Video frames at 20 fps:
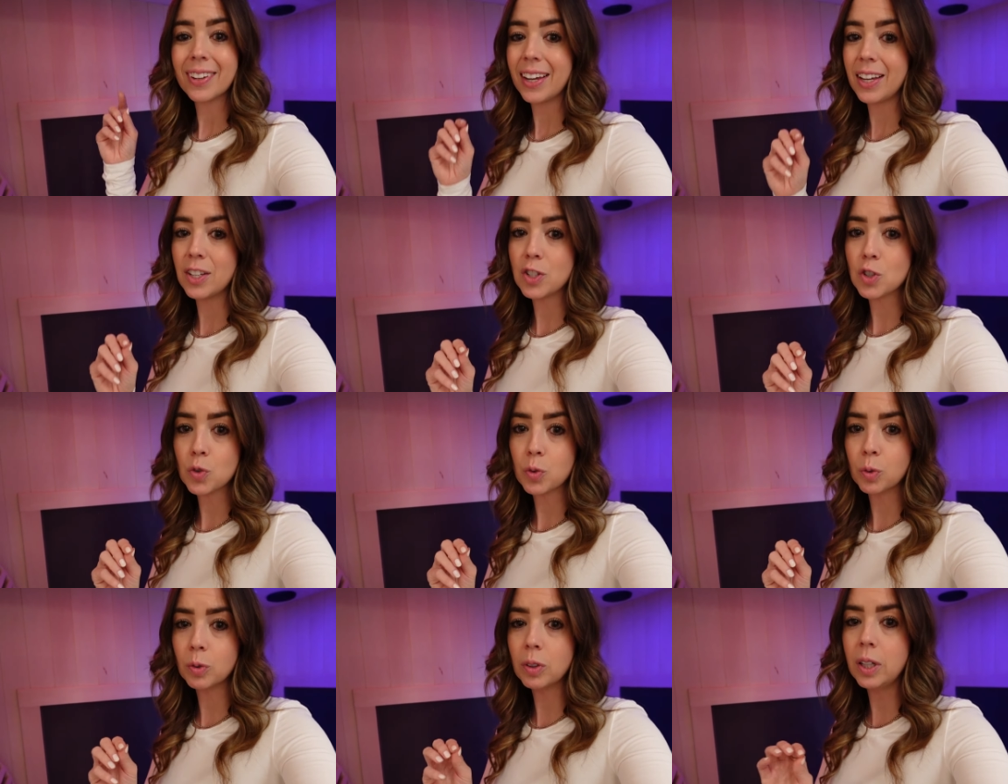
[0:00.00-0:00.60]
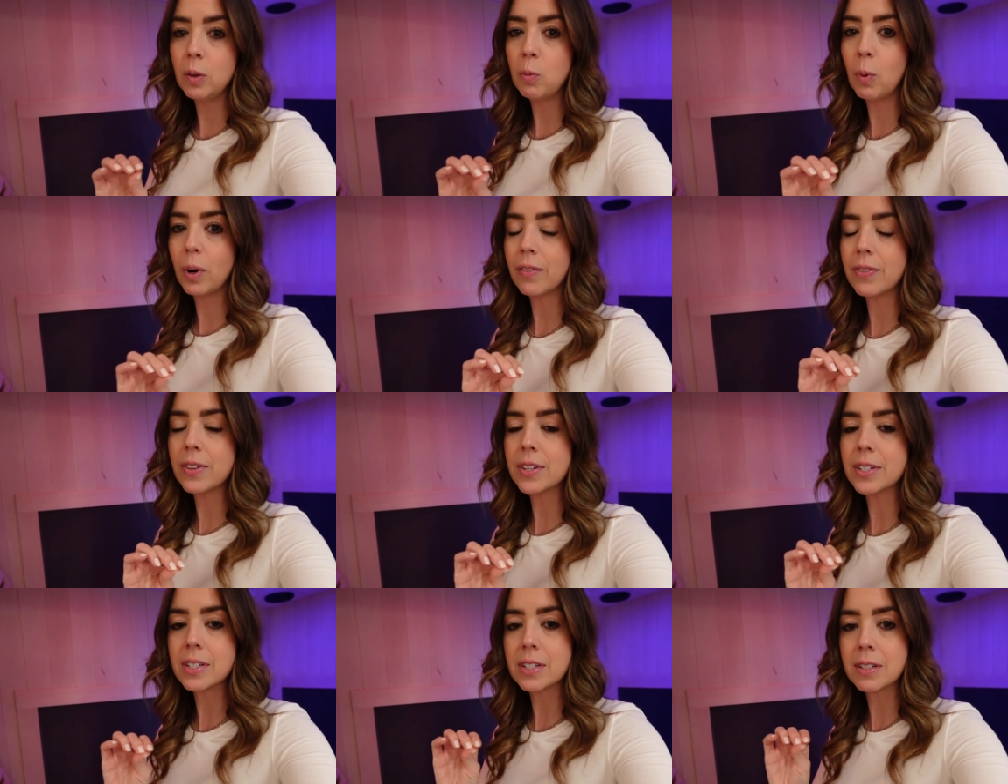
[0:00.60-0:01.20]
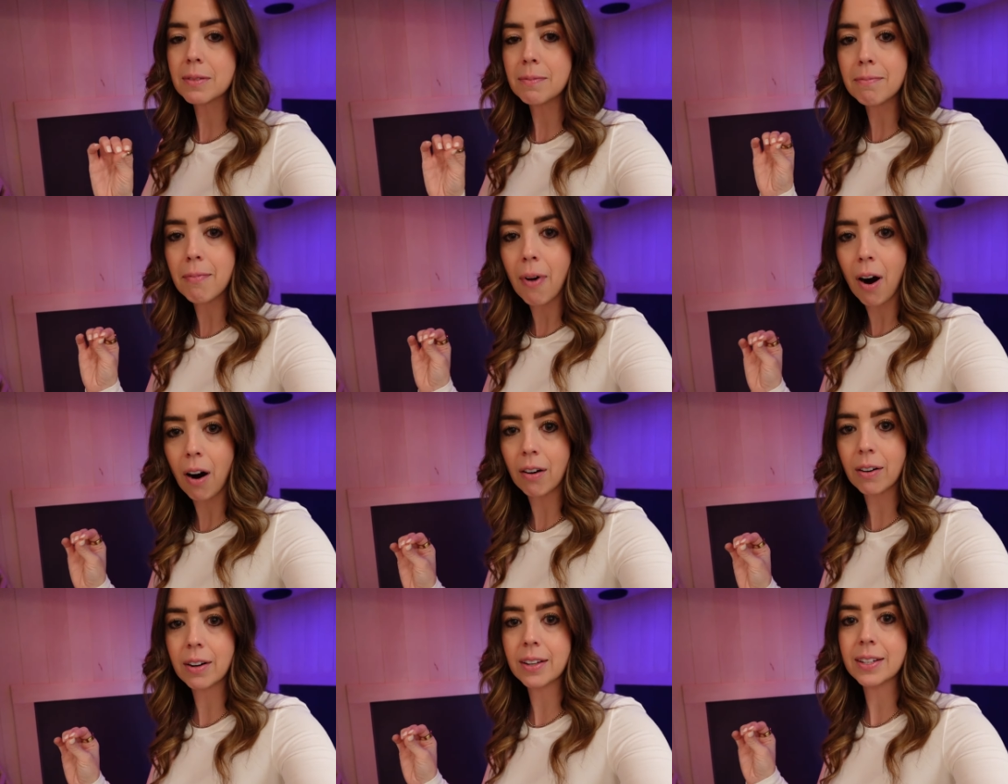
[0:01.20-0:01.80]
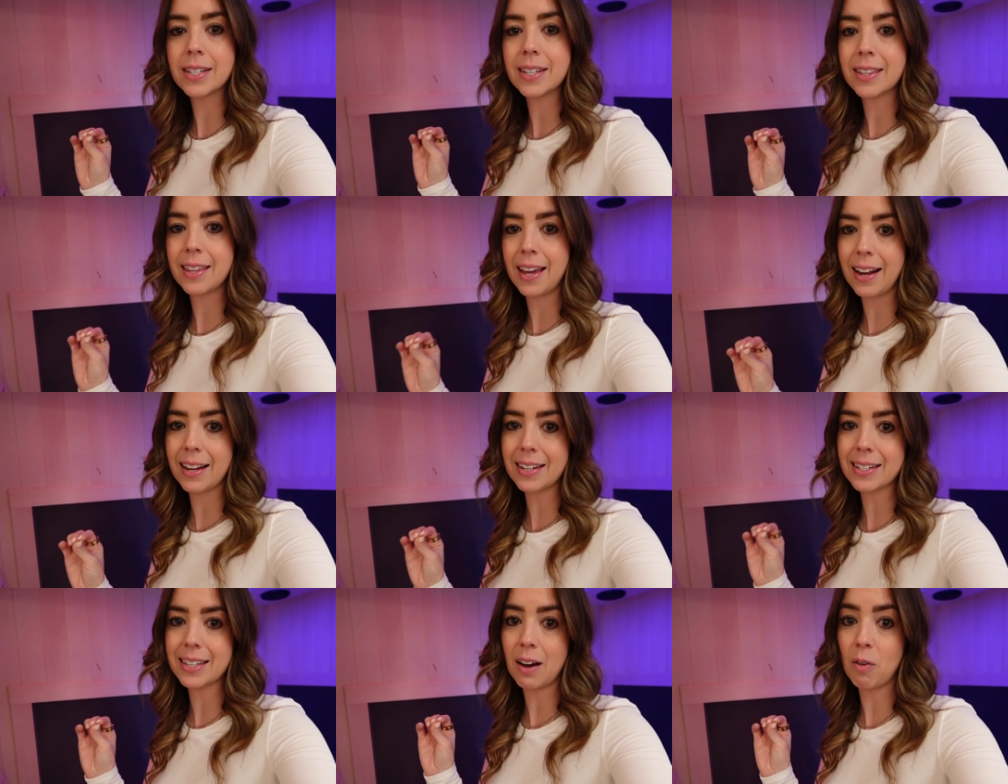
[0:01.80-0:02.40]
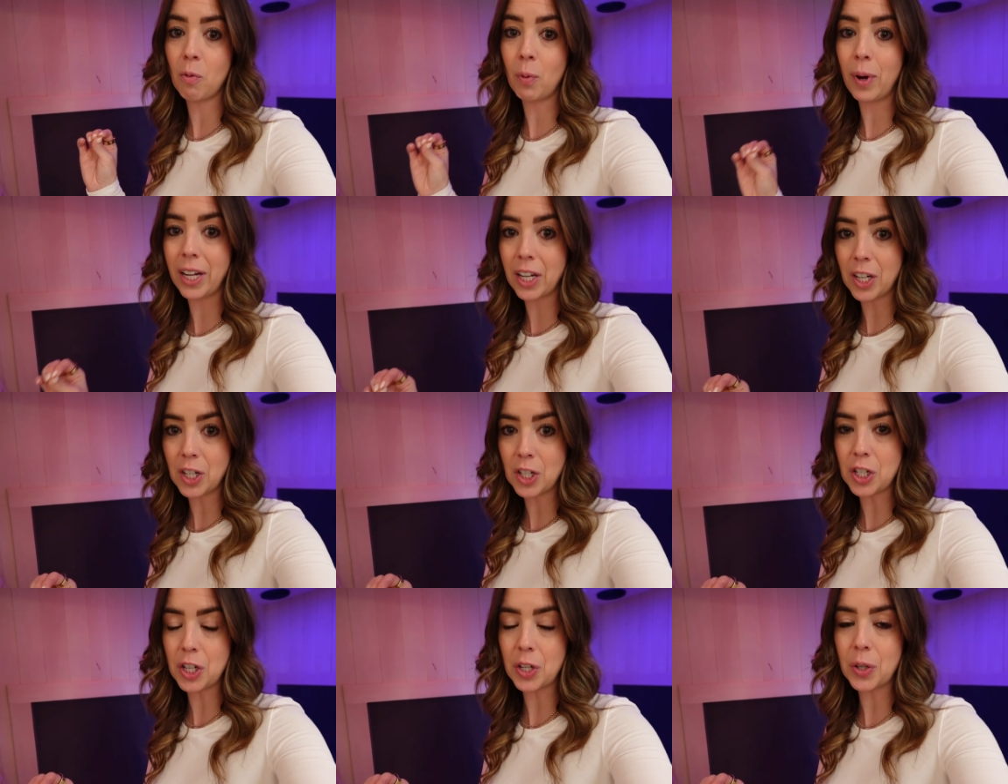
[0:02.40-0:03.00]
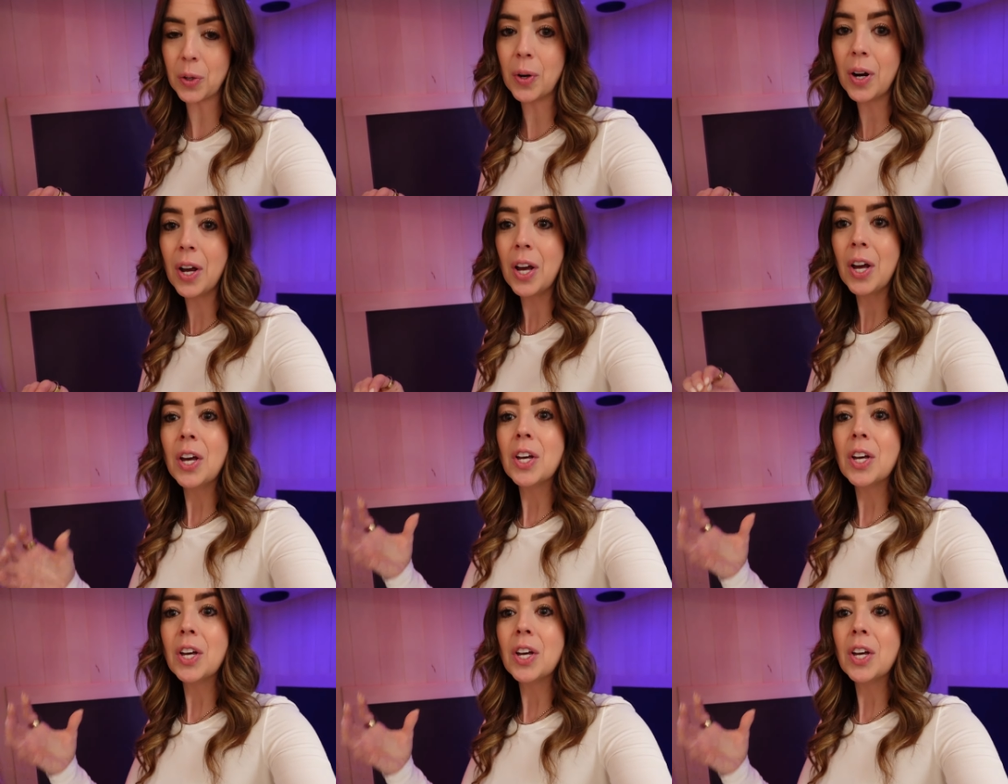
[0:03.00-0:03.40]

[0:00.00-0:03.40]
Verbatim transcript: is truly one of the smartest things that we can do.